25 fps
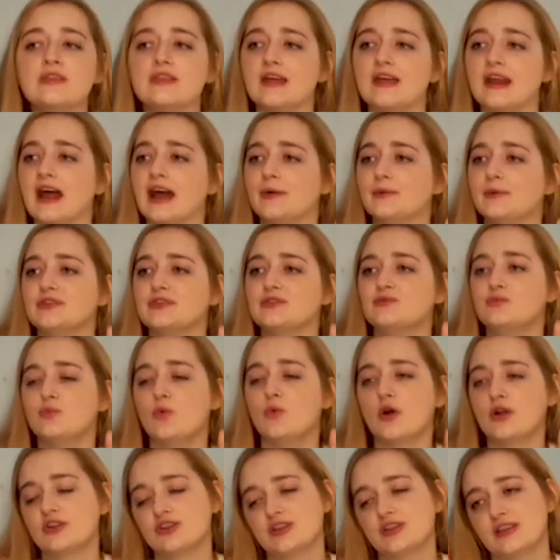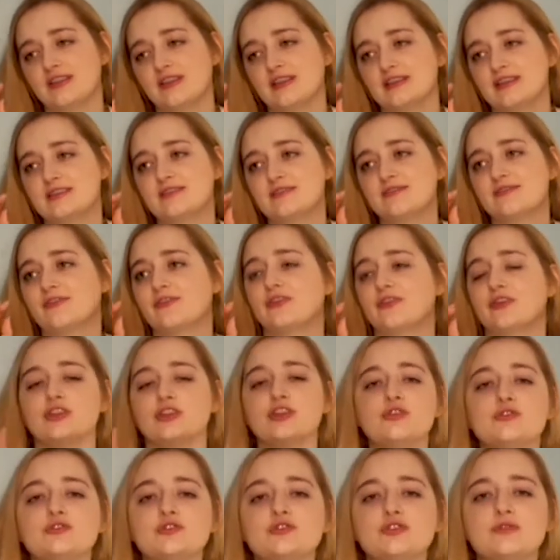I was watching this for a
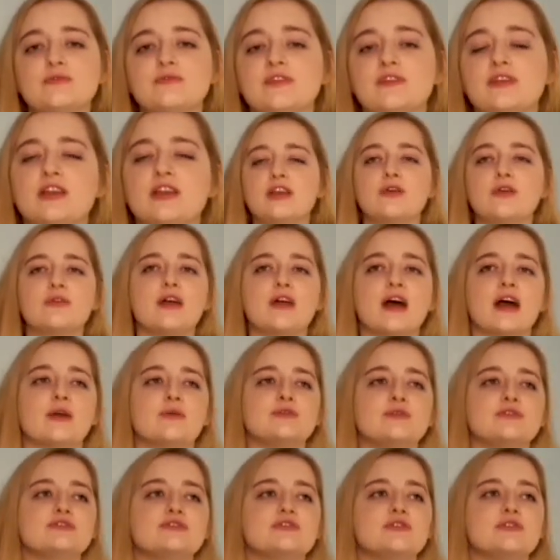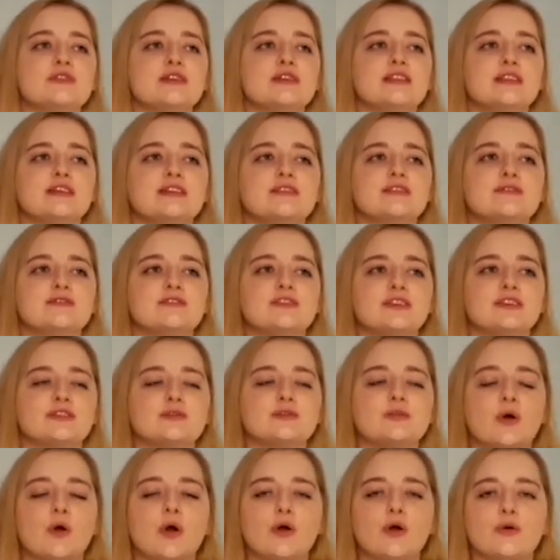YouTube video, that I was doing this for
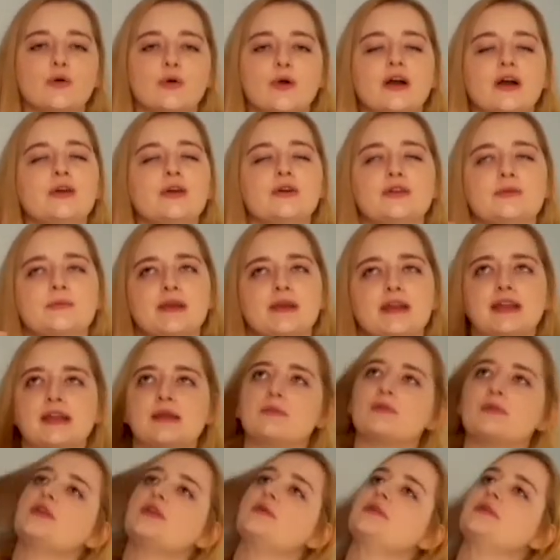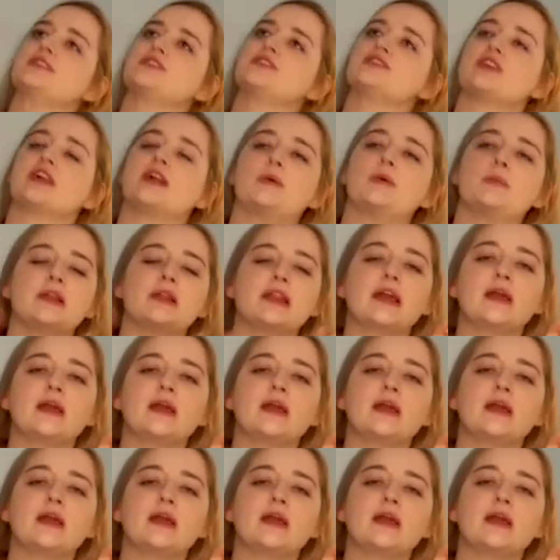quote unquote, I know I don't make any money with this channel, but like